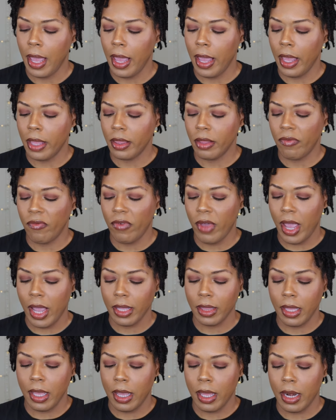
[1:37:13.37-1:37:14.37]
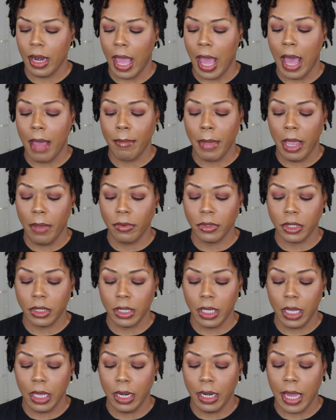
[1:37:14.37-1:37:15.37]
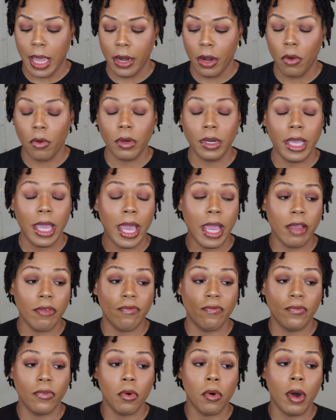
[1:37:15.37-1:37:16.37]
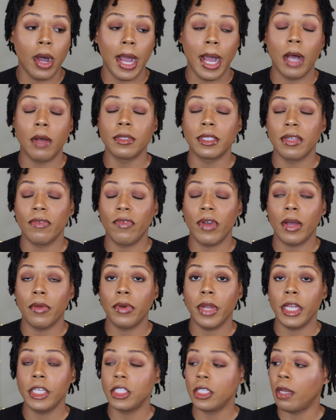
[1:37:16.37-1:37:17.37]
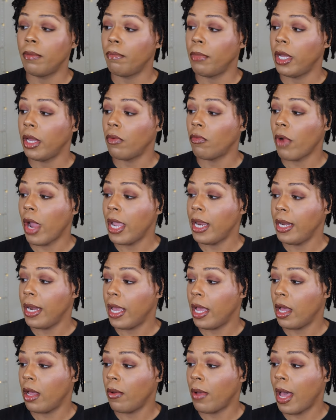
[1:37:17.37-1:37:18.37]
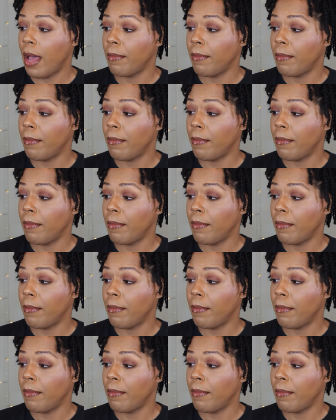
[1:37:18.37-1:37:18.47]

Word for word: And the fact that I'm able to get not only a full ounce of foundation, but right now,